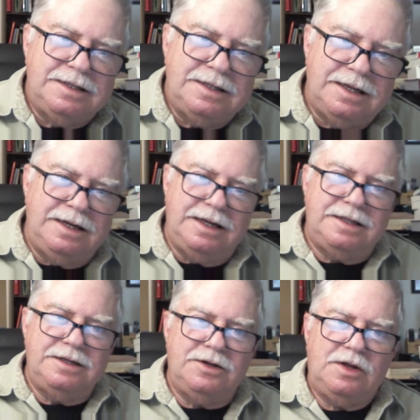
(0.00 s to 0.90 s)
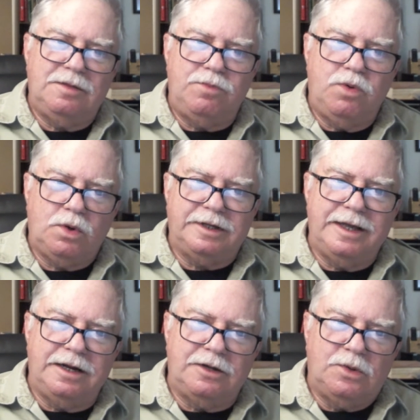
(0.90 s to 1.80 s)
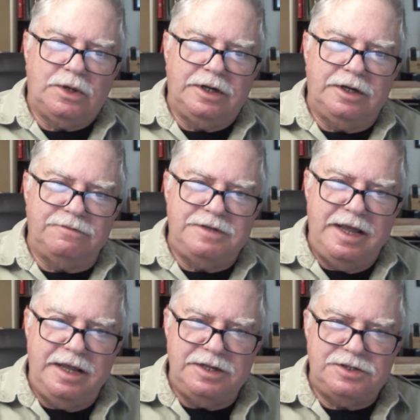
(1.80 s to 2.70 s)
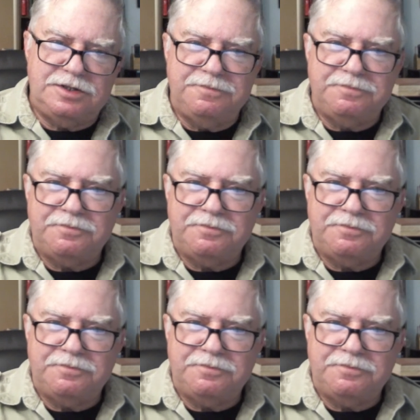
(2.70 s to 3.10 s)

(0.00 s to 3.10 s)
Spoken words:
And now the all-important category of taste.